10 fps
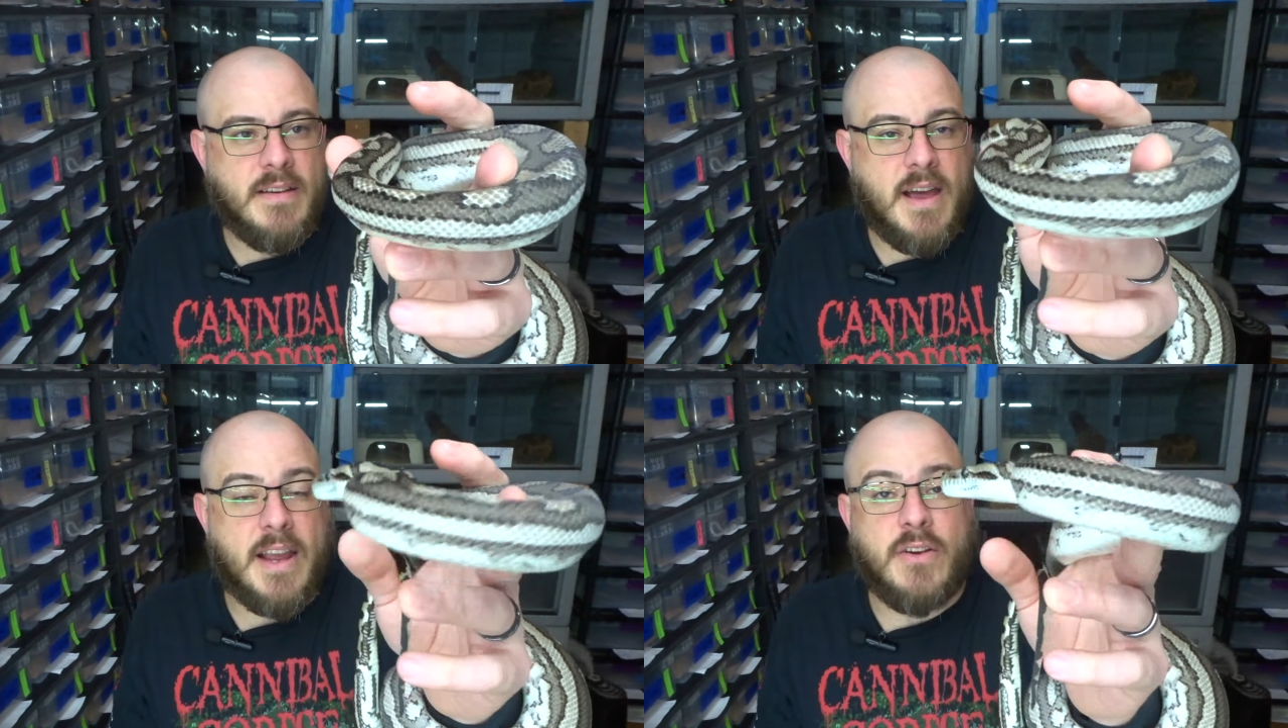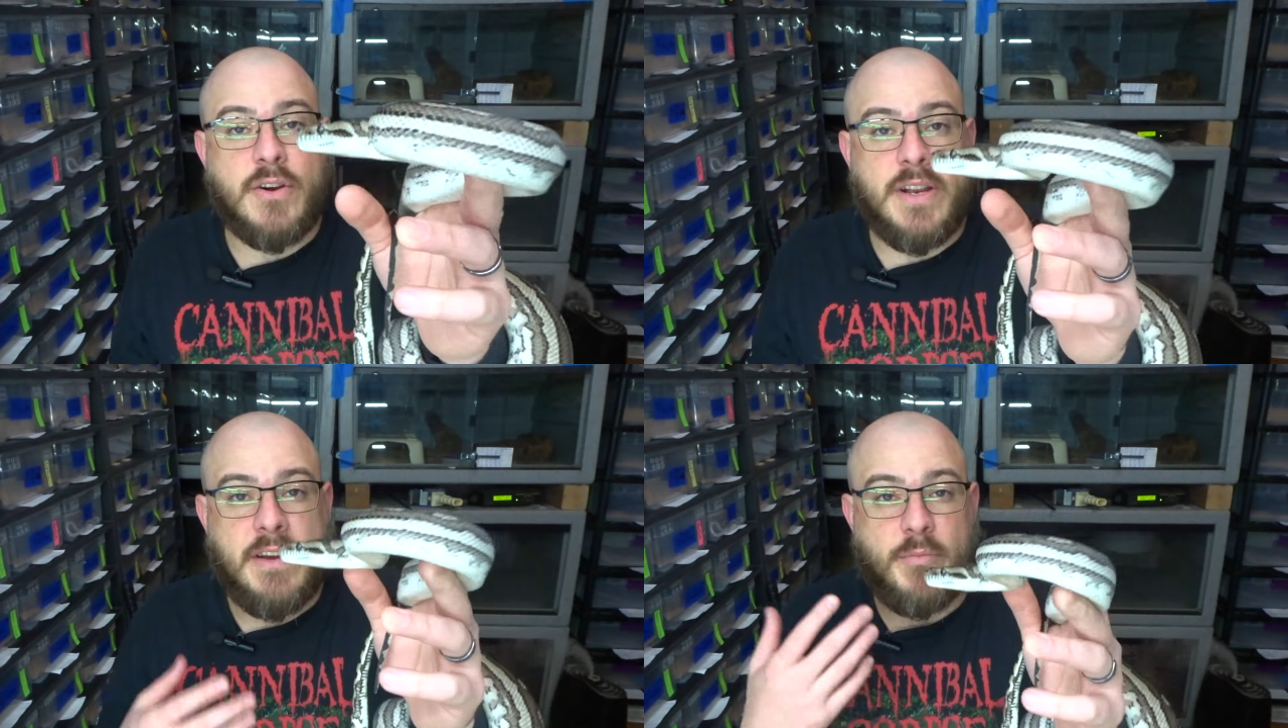I
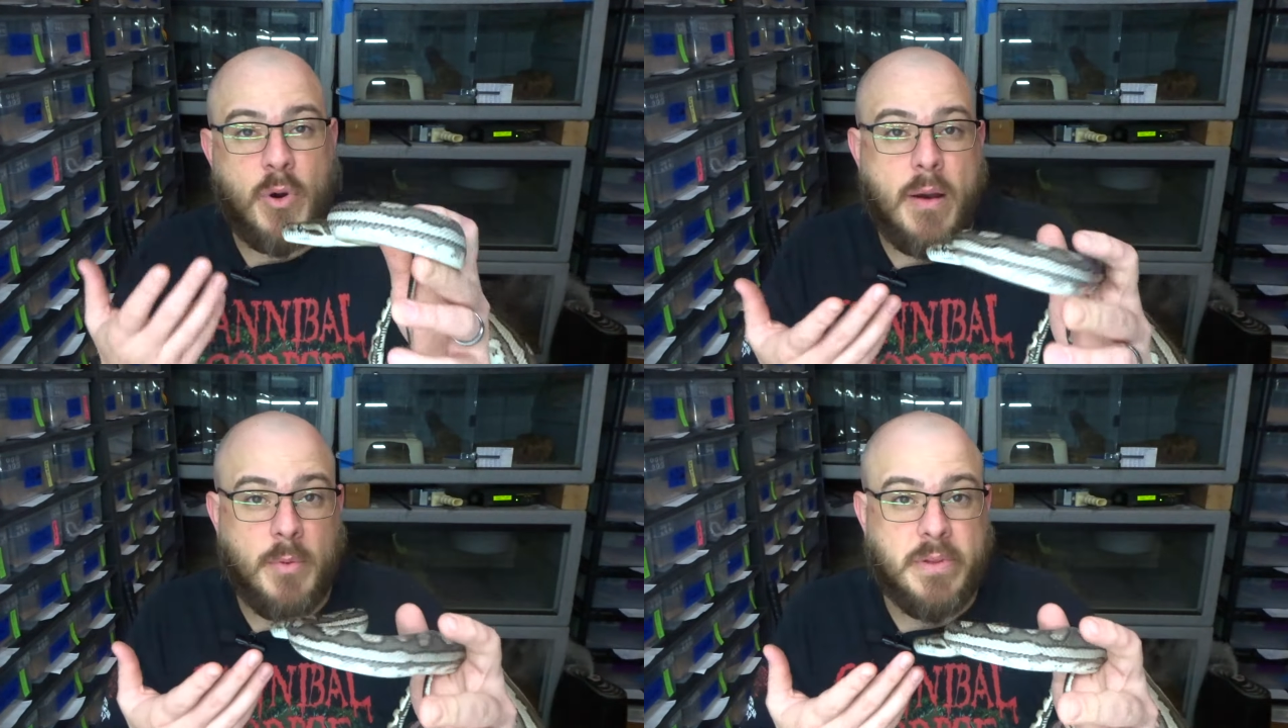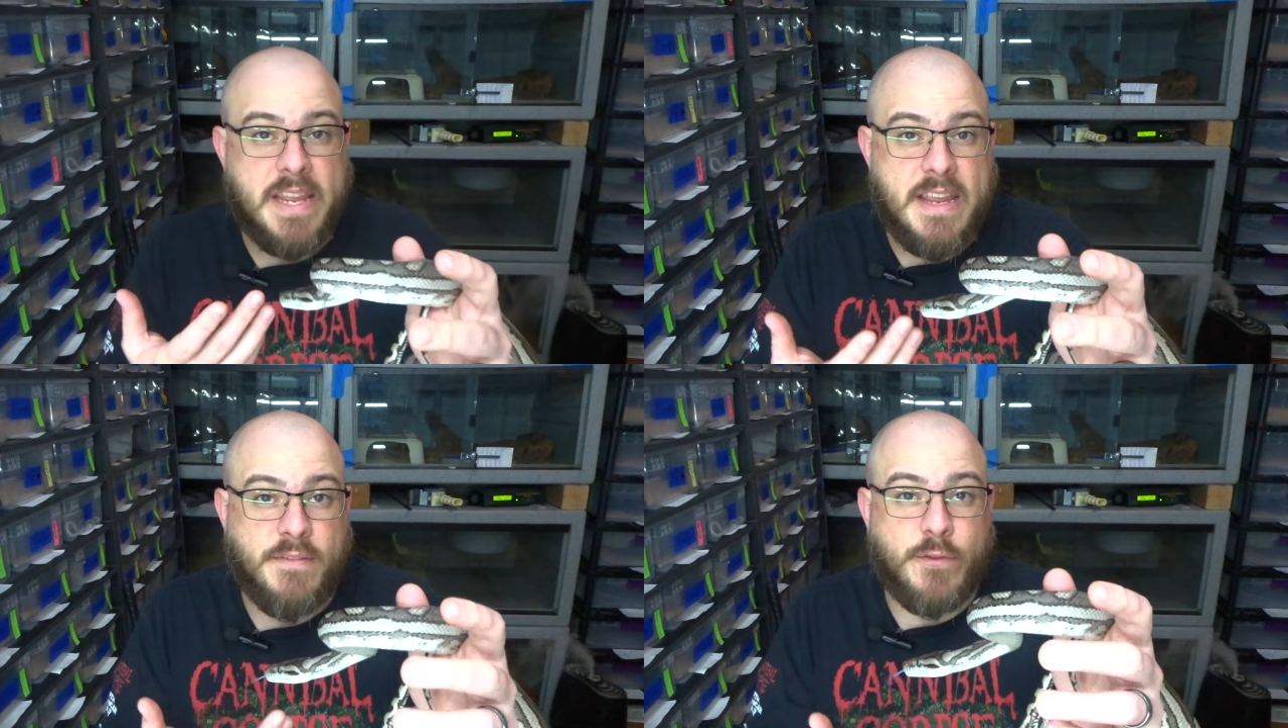could have probably
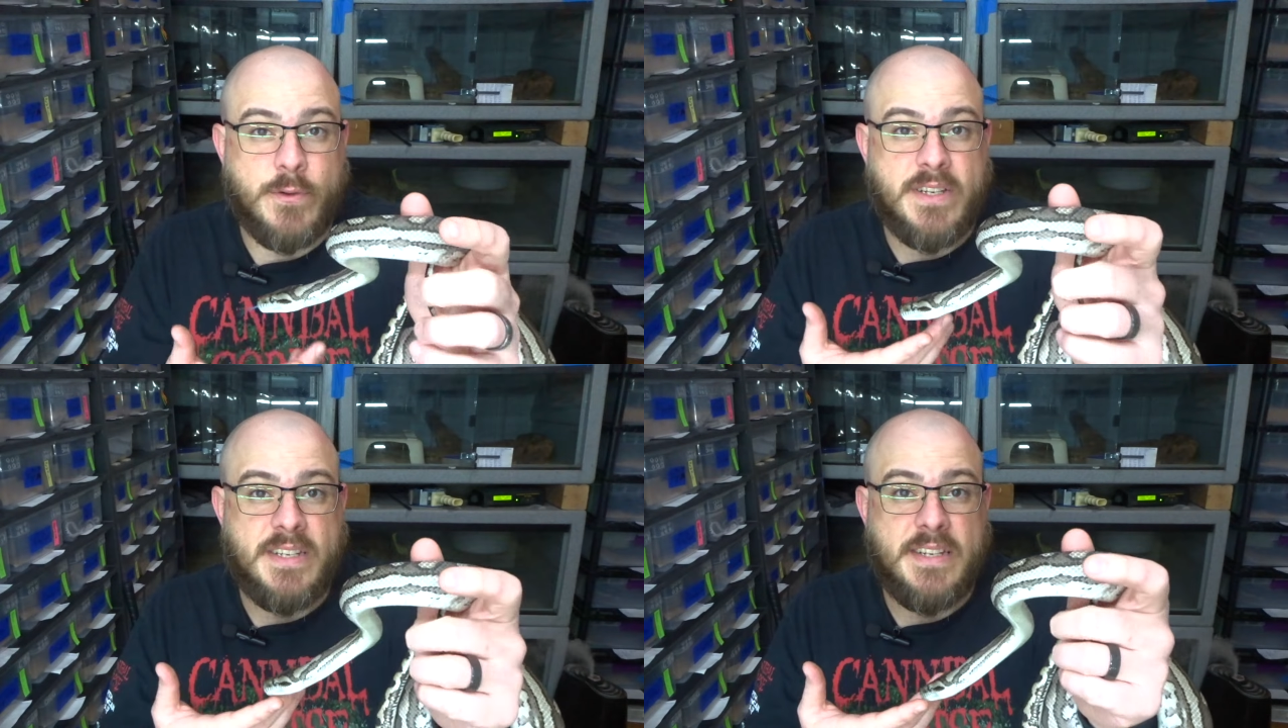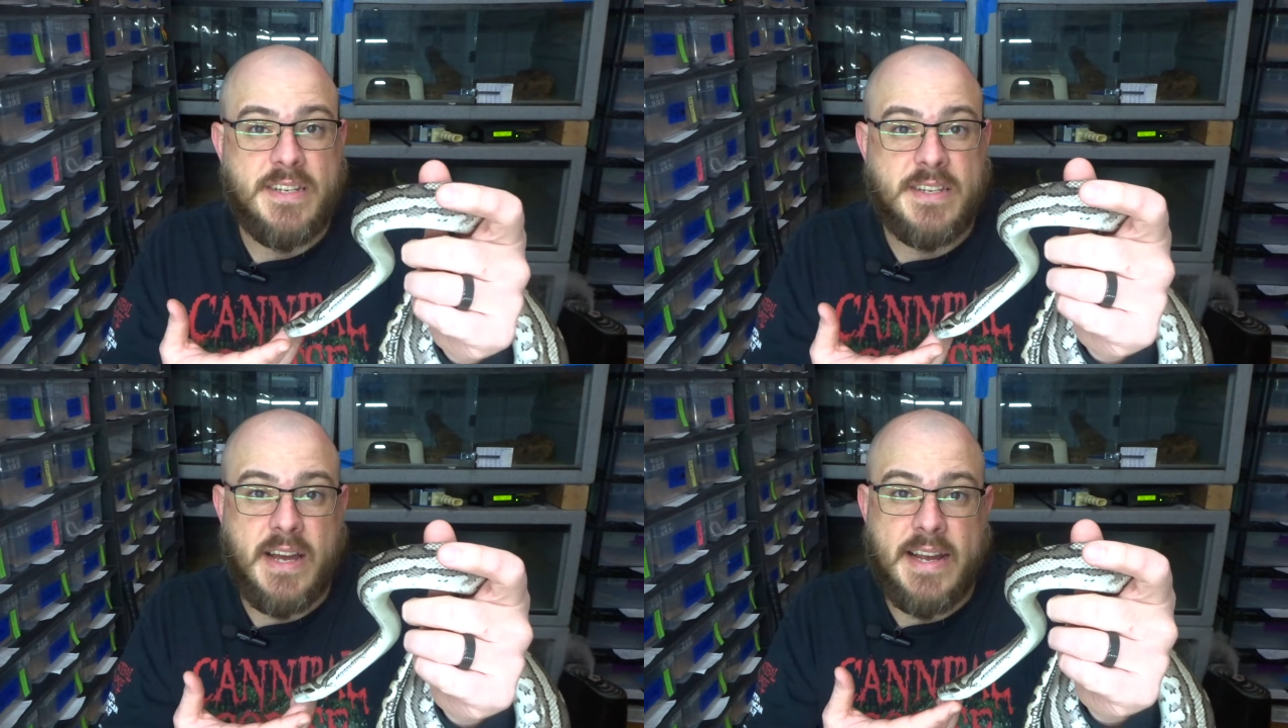influenced his
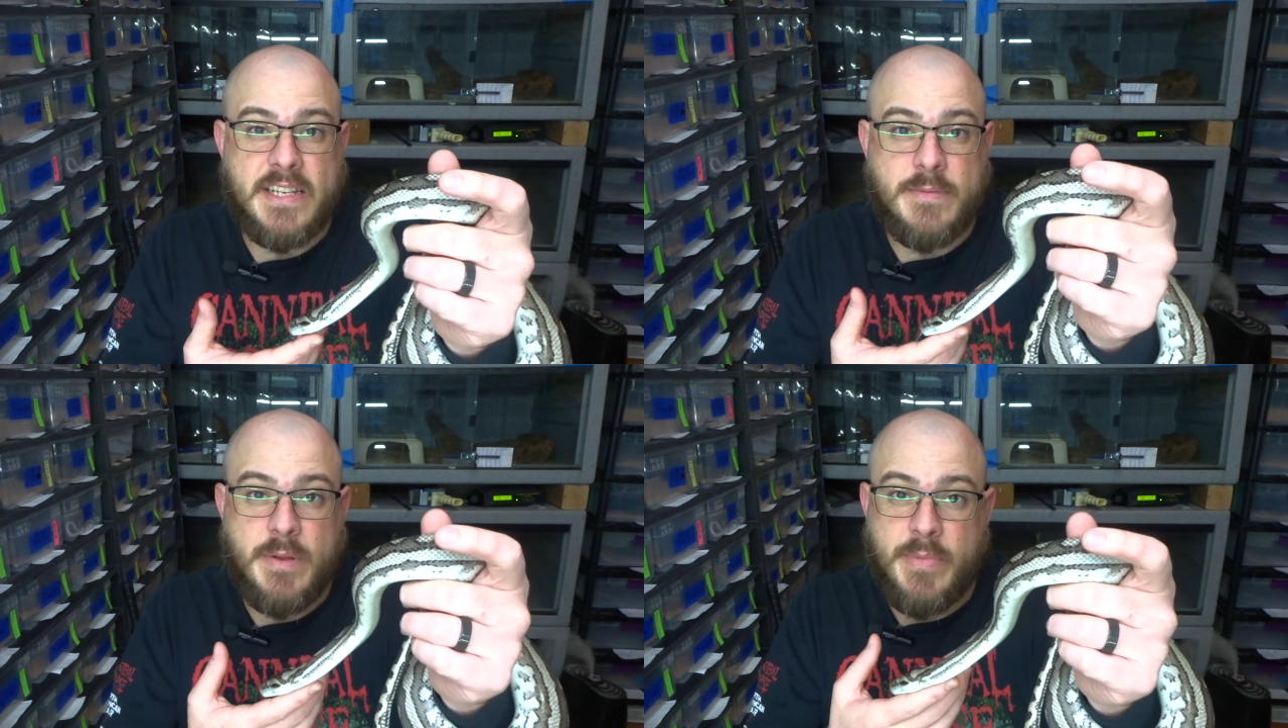size to be